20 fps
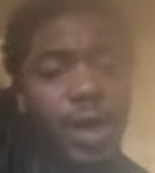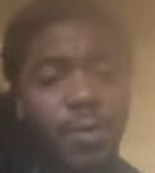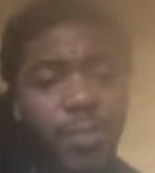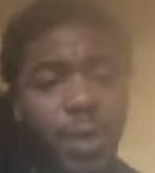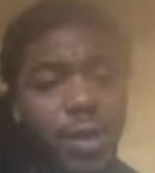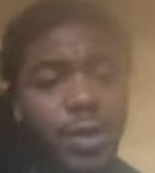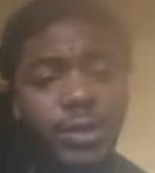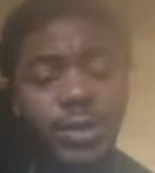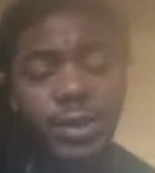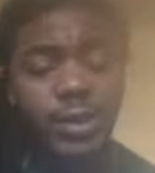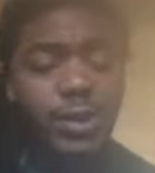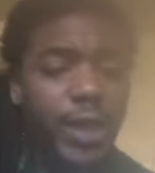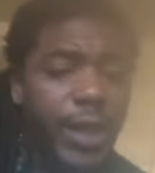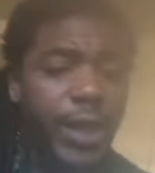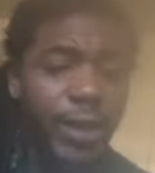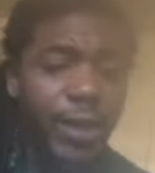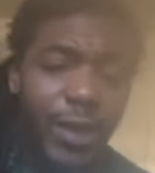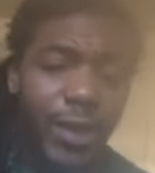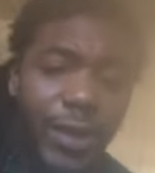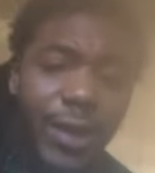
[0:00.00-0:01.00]
come out just
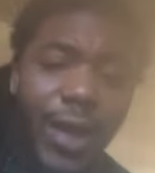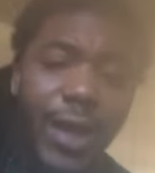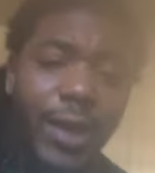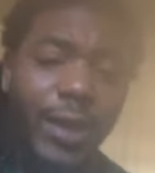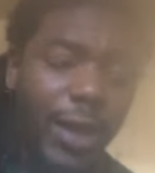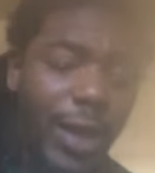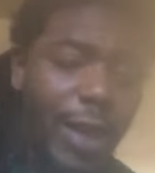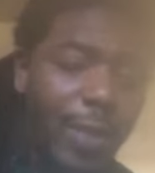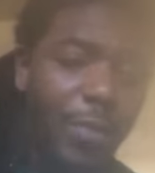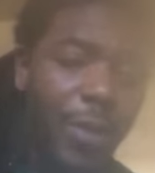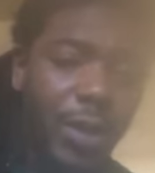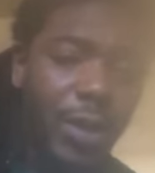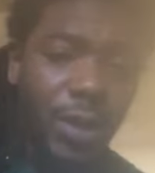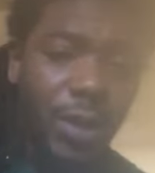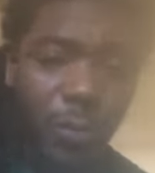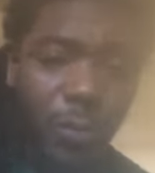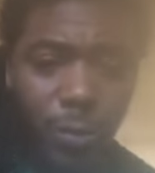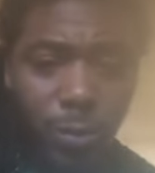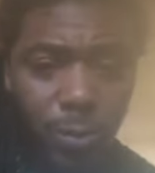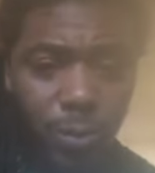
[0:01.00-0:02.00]
like Enoch came
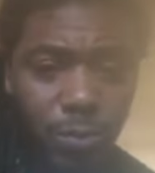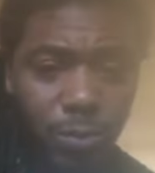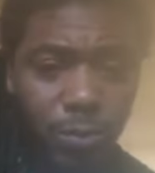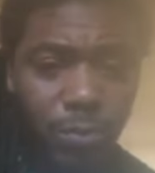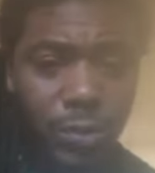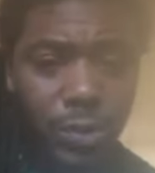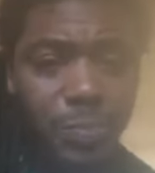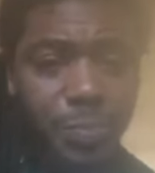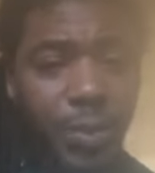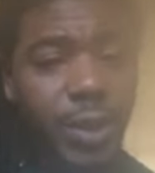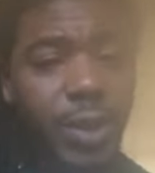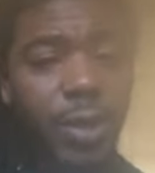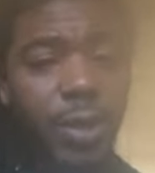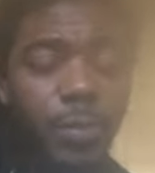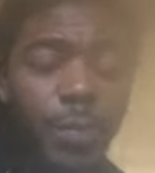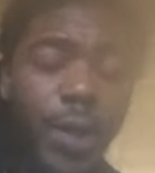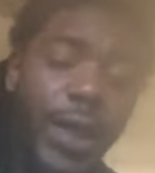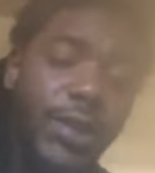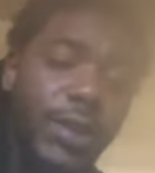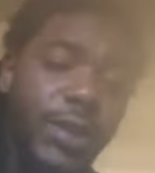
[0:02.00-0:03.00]
out the womb
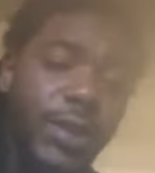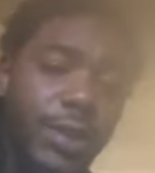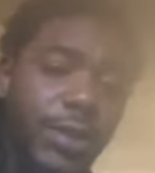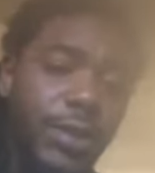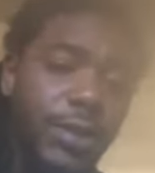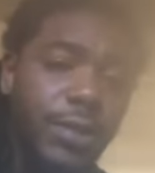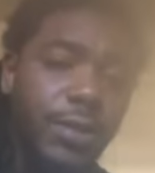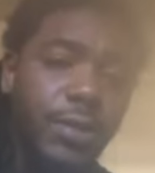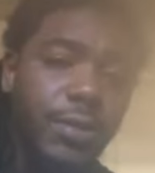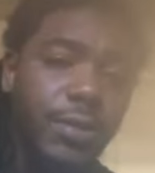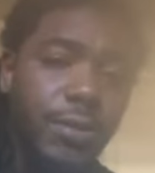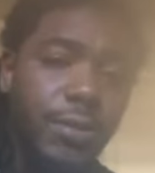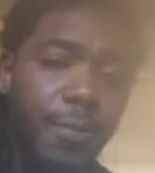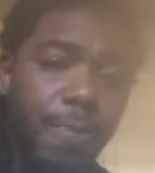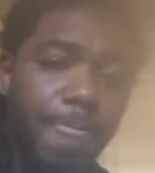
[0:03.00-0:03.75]
speaking righteousness.